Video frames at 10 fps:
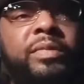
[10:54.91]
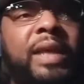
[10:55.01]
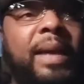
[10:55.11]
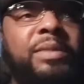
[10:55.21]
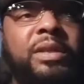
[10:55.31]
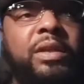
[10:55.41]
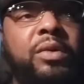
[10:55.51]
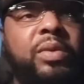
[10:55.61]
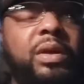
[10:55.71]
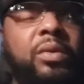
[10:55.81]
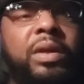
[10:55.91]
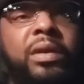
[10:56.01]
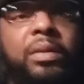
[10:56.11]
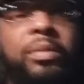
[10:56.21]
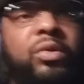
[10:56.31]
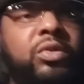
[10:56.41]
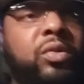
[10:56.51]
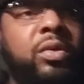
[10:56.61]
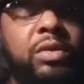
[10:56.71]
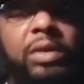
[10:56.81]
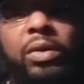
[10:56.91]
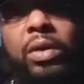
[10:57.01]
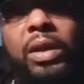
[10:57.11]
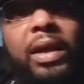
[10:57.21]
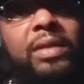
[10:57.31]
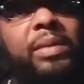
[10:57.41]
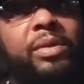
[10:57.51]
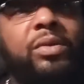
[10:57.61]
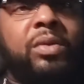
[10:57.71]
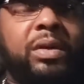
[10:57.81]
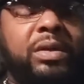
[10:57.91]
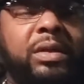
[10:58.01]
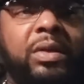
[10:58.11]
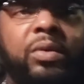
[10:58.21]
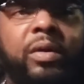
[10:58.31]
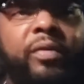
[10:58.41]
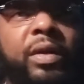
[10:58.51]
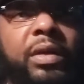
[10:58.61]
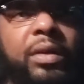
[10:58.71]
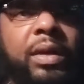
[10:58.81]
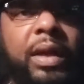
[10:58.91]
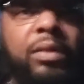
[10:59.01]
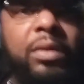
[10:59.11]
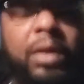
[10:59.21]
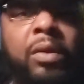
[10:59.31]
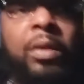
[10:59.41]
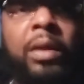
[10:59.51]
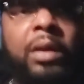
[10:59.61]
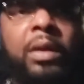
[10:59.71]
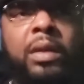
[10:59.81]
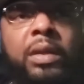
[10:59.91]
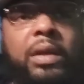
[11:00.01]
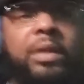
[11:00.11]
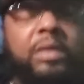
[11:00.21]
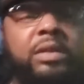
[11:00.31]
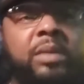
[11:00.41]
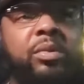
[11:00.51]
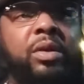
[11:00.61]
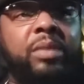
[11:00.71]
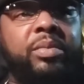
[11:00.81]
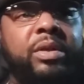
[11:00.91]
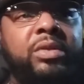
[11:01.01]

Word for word: times a year we gonna get the most orders and all that, because I've been doing this a little over a year now, you know. I think in December it'll be